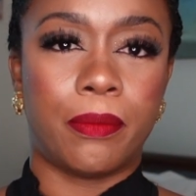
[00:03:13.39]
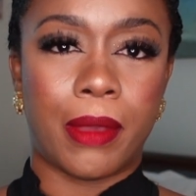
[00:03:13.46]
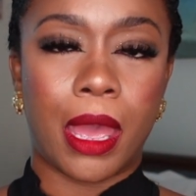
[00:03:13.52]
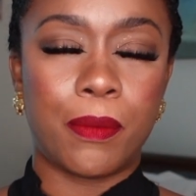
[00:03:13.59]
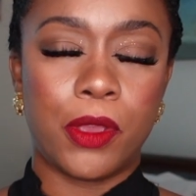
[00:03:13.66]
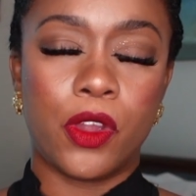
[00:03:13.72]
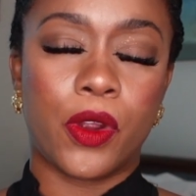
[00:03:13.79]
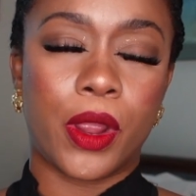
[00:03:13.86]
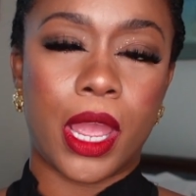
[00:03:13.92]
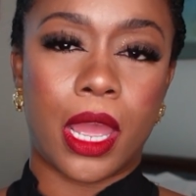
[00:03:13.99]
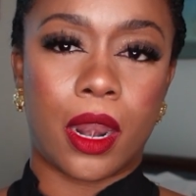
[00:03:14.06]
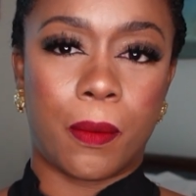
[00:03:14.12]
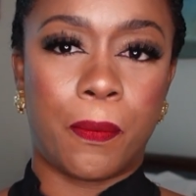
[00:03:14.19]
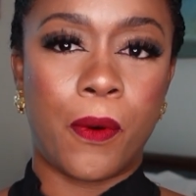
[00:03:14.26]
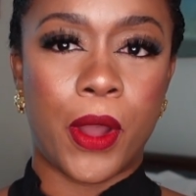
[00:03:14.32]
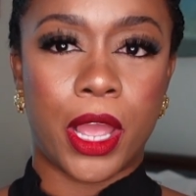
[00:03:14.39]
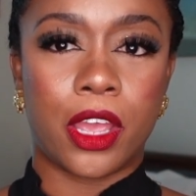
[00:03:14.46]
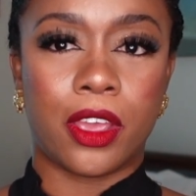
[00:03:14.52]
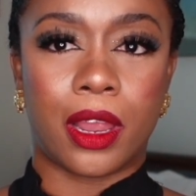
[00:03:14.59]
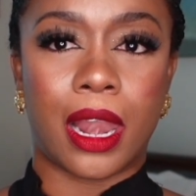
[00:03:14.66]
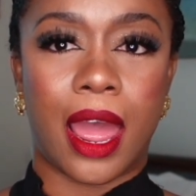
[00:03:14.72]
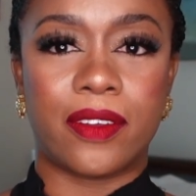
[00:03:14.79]
Maybe you're at a point in
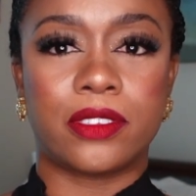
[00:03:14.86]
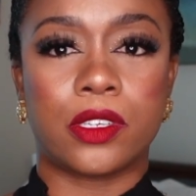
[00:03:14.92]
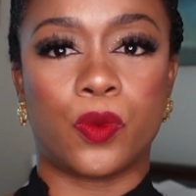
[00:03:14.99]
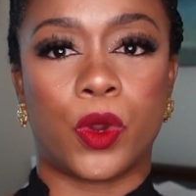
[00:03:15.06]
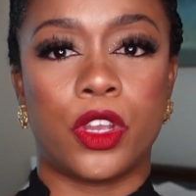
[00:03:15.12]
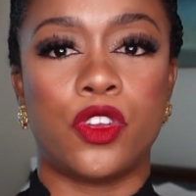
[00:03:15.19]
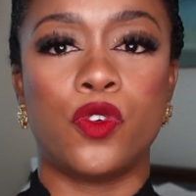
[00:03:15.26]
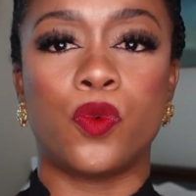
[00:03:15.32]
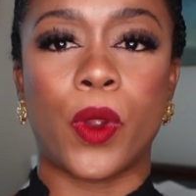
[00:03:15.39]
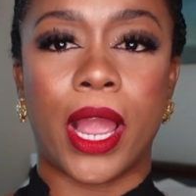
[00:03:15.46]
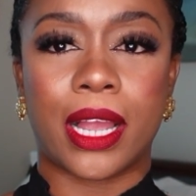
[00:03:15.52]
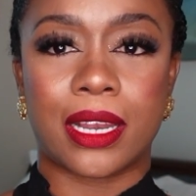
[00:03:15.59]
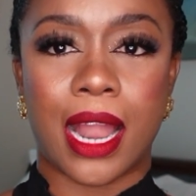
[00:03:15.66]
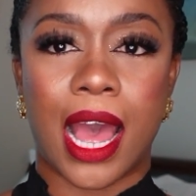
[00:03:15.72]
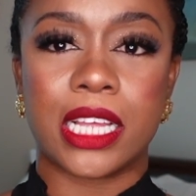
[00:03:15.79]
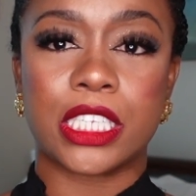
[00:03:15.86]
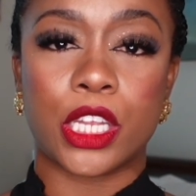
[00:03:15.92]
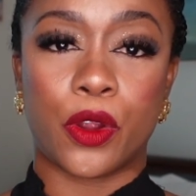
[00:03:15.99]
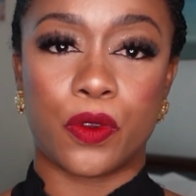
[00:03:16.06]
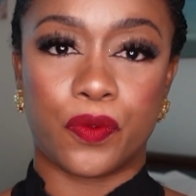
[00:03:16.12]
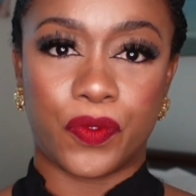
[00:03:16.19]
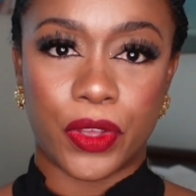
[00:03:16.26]
your life to where you recognize
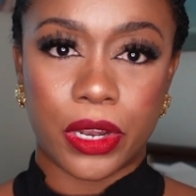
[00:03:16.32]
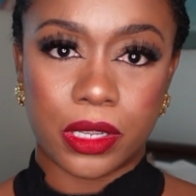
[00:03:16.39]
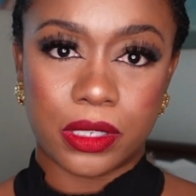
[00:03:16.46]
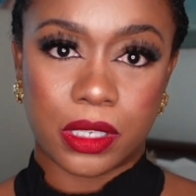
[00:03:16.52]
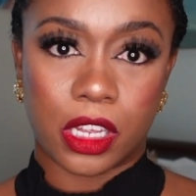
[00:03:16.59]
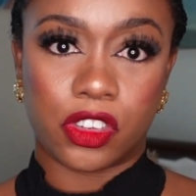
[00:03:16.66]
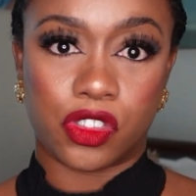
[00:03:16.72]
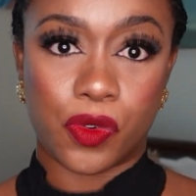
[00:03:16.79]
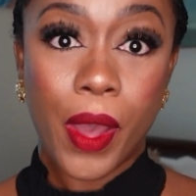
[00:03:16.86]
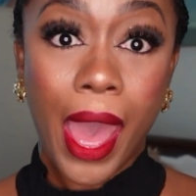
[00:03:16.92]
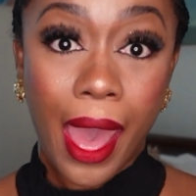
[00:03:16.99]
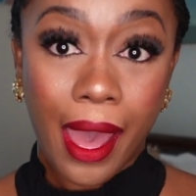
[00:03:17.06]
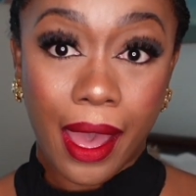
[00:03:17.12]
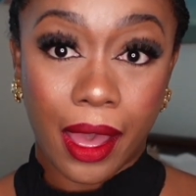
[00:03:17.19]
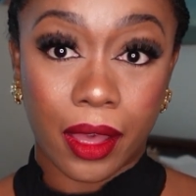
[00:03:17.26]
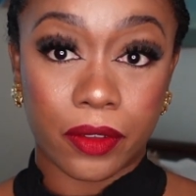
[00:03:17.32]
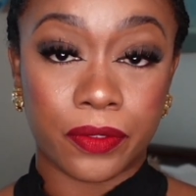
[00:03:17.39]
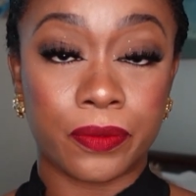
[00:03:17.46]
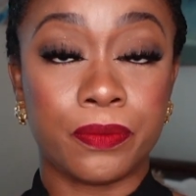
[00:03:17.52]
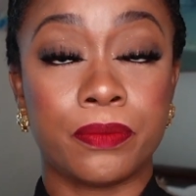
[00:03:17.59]
certain feelings that you have.